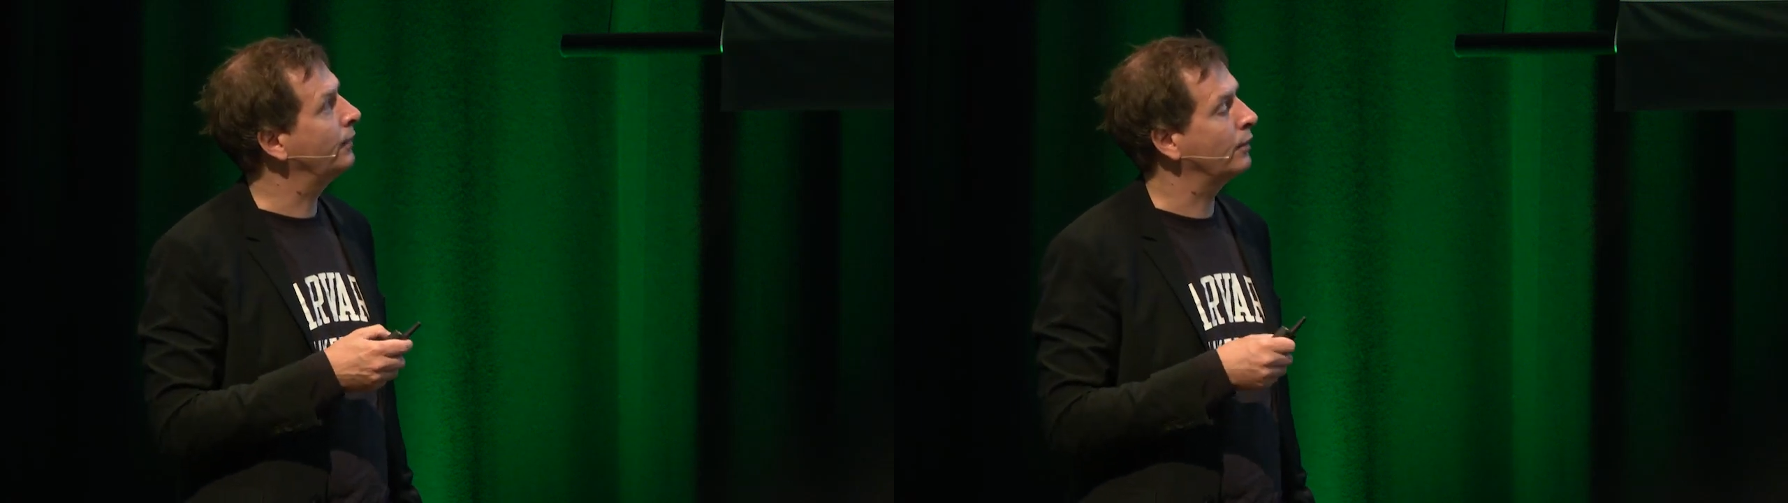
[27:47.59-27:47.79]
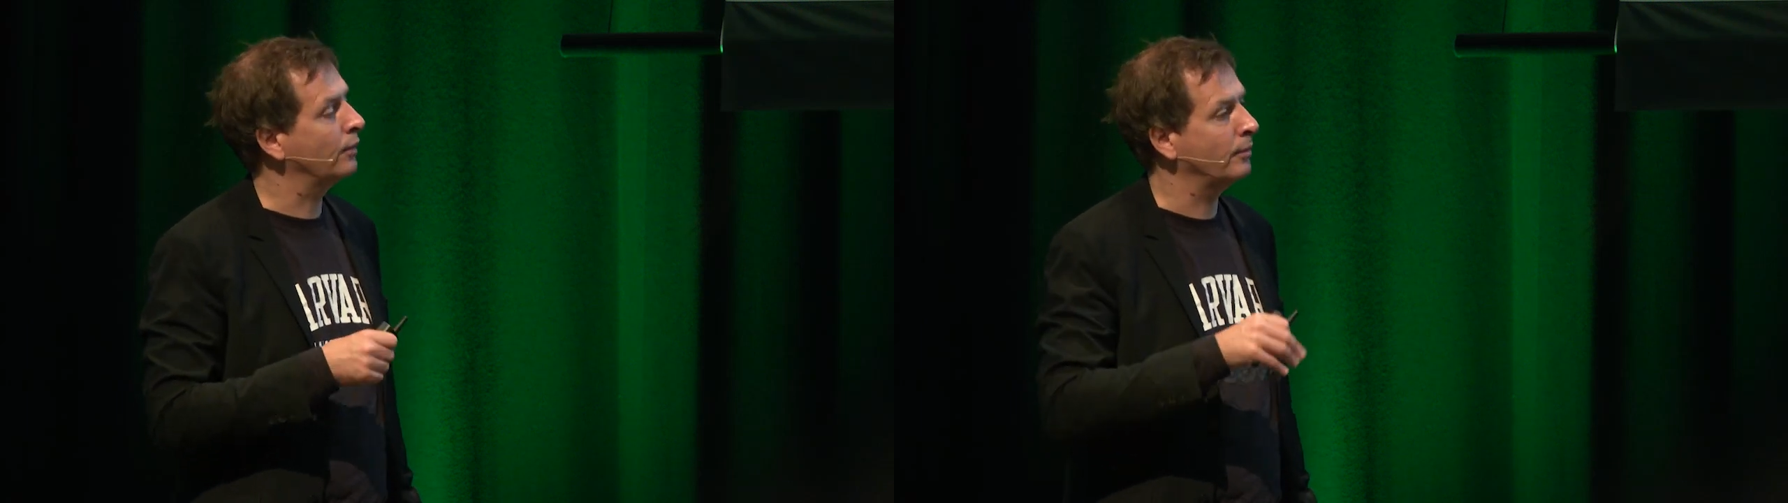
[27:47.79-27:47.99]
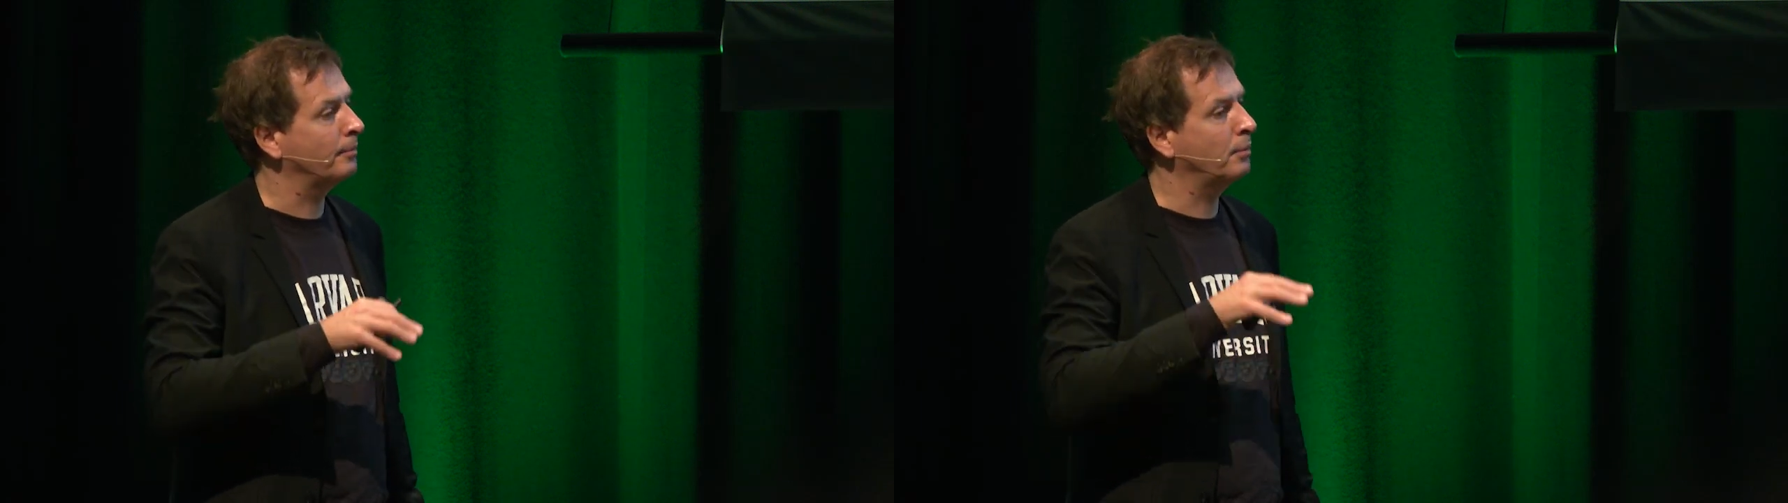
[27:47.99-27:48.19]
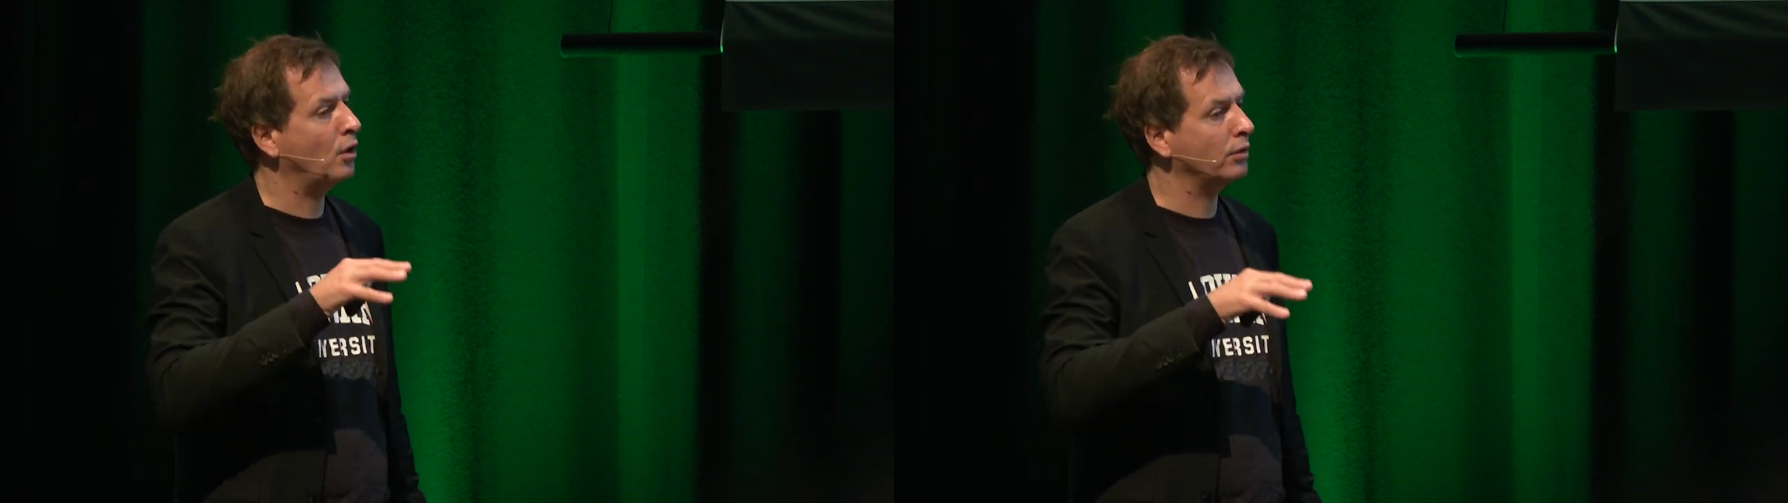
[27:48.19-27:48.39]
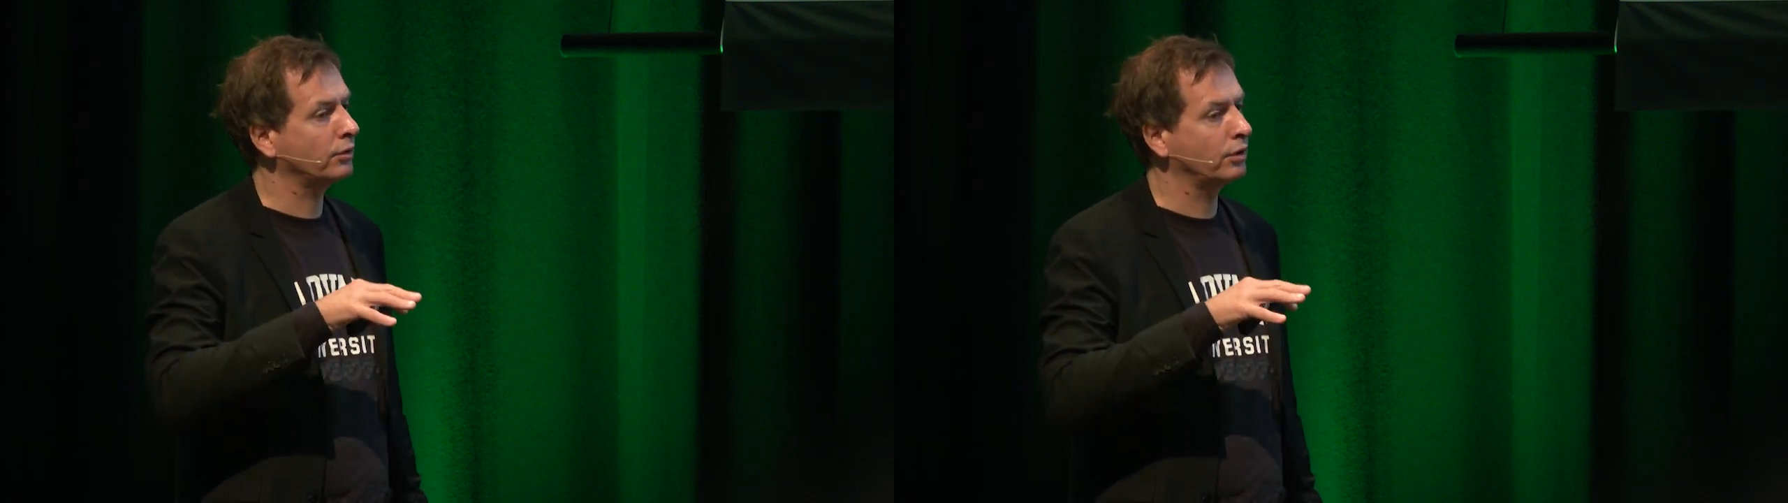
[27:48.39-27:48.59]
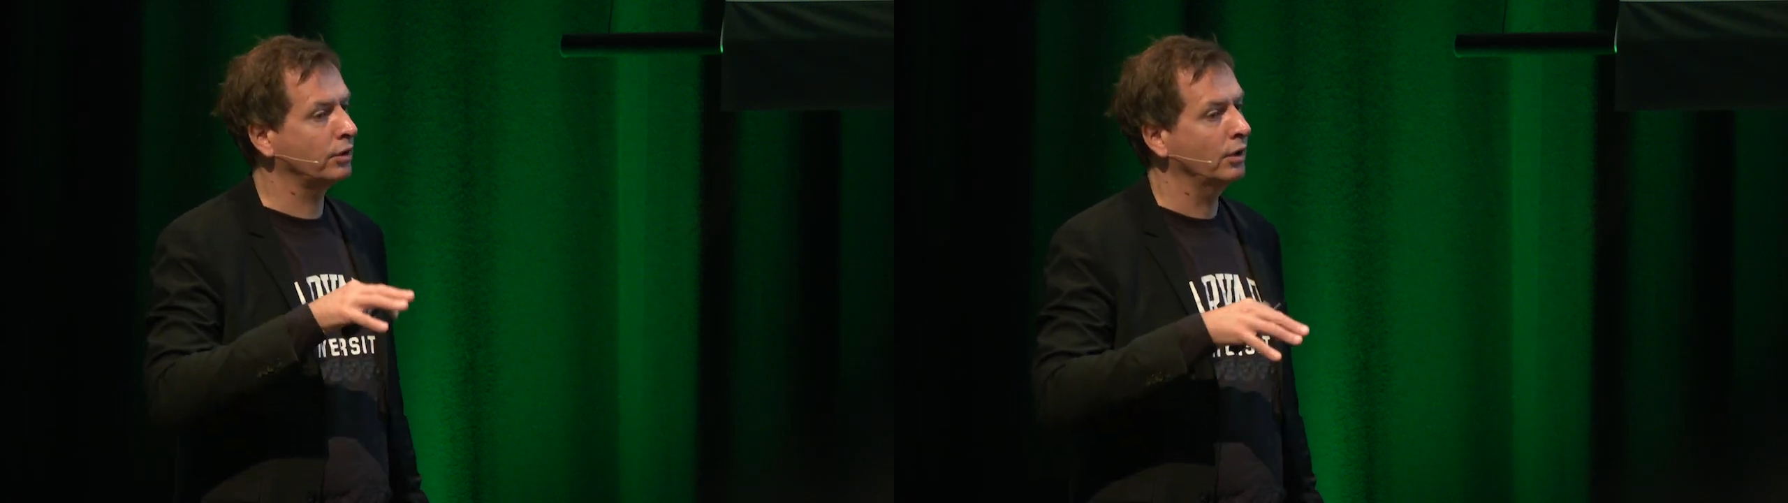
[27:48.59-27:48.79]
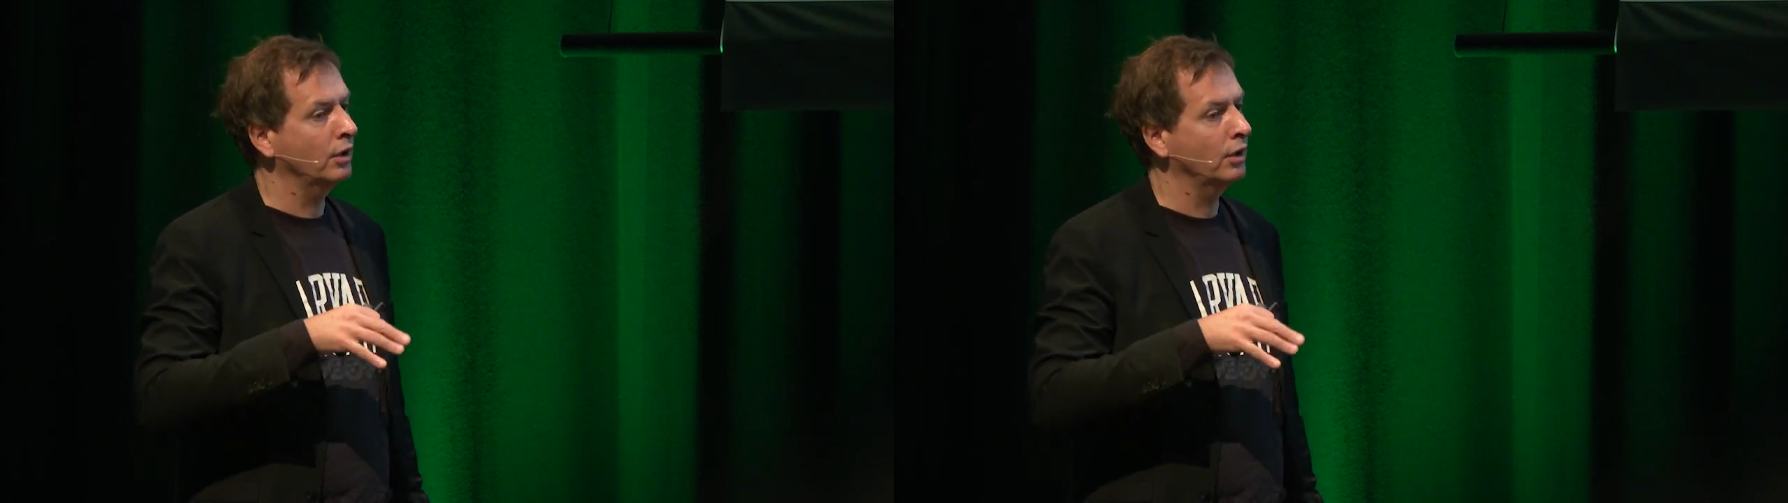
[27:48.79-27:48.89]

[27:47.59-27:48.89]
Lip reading: the port